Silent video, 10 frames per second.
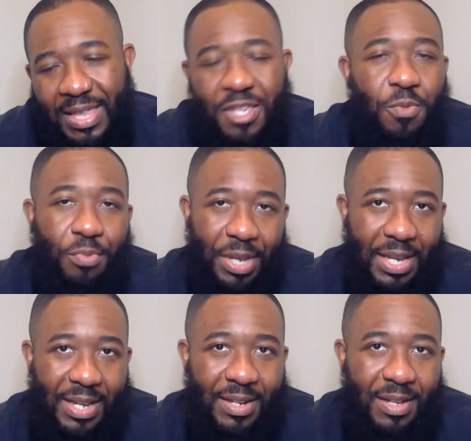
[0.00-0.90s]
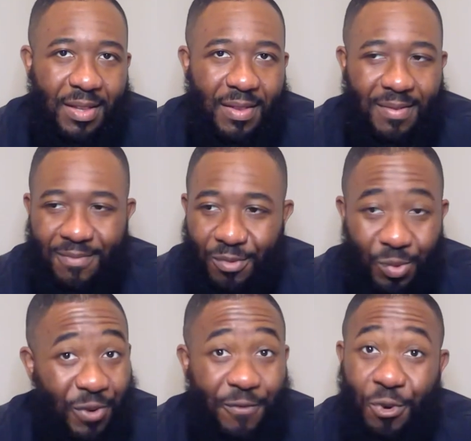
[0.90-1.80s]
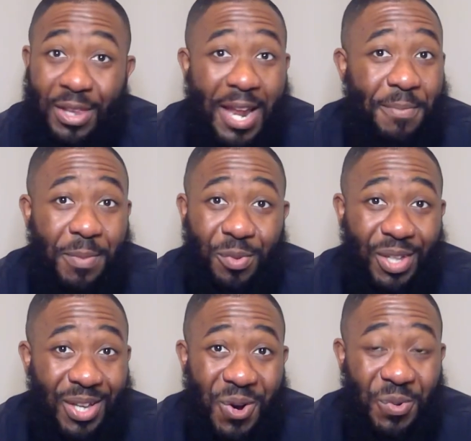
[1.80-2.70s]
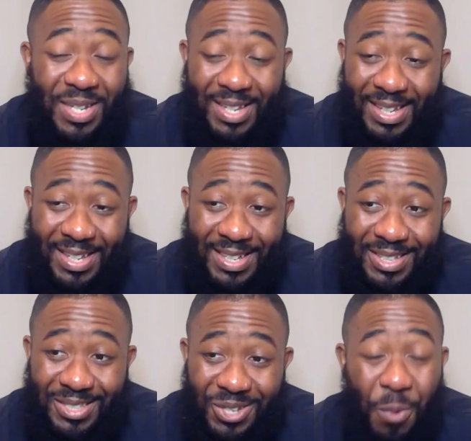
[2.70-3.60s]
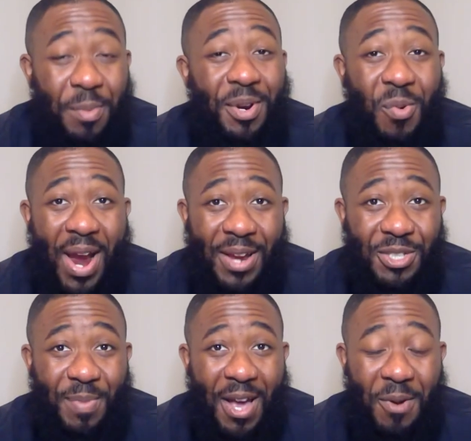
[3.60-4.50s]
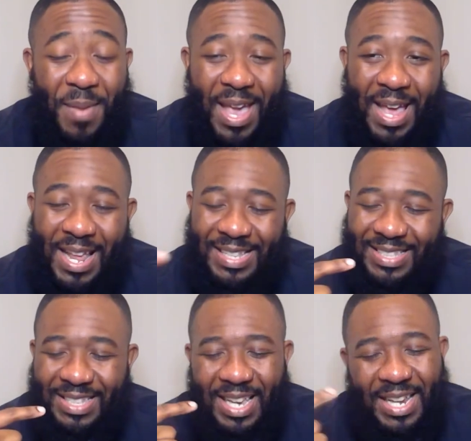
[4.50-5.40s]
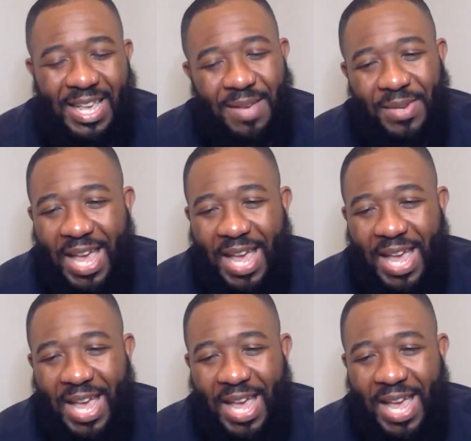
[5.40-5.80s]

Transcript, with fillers: then you bring in, or for a lot of people, the GOAT, Tobey Maguire's Spider-Man, and seeing him and